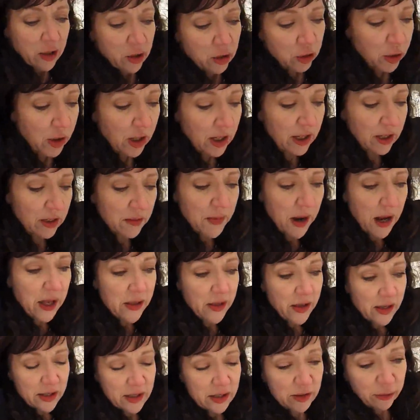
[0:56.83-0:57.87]
created by
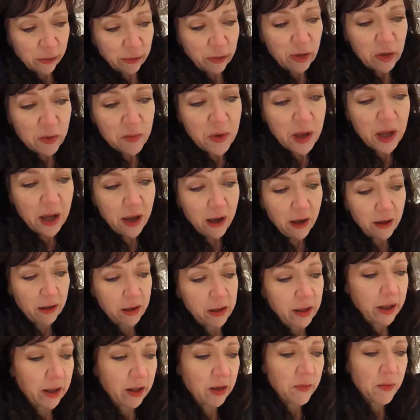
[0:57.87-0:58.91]
this female
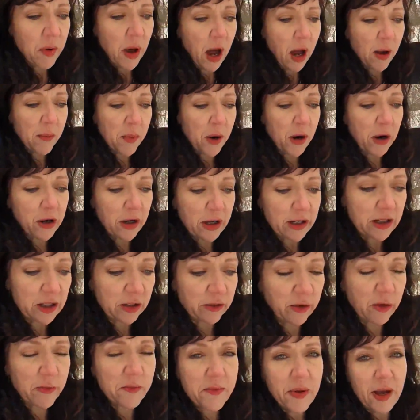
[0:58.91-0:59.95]
pop artist
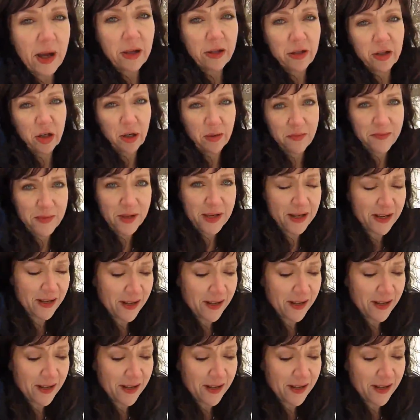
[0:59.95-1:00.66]
from Belgium.